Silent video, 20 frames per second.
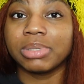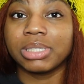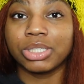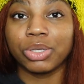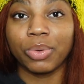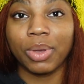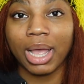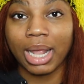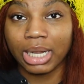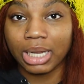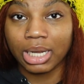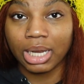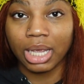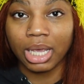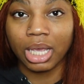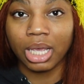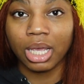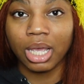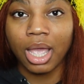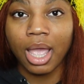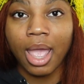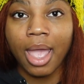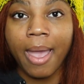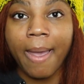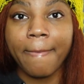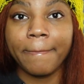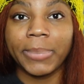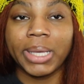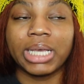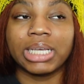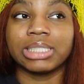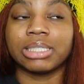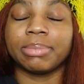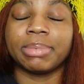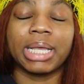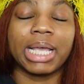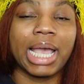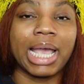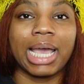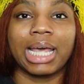still editing, because I'm
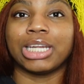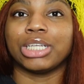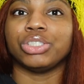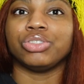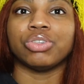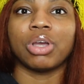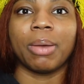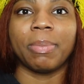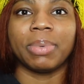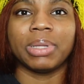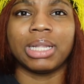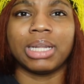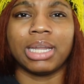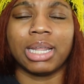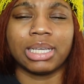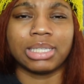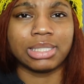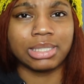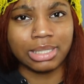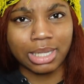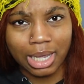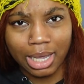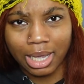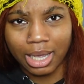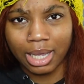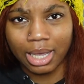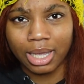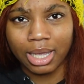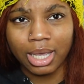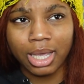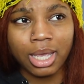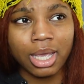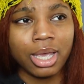like, I gotta drop it the next day.